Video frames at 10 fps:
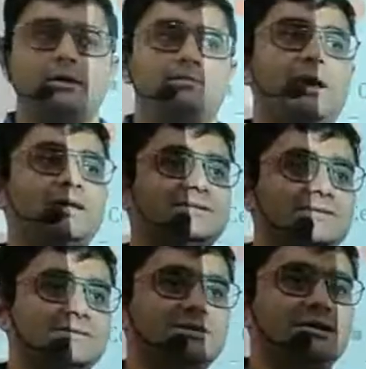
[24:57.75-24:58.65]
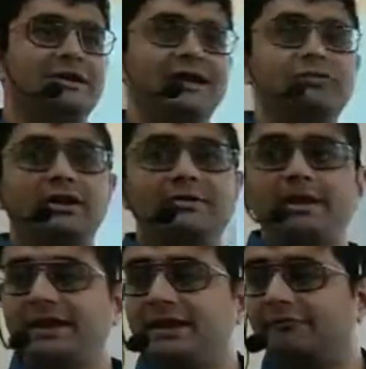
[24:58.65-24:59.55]
plus it will
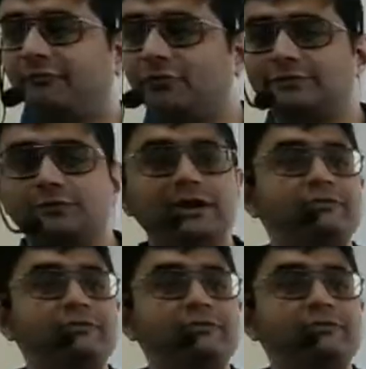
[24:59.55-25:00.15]
remain in force only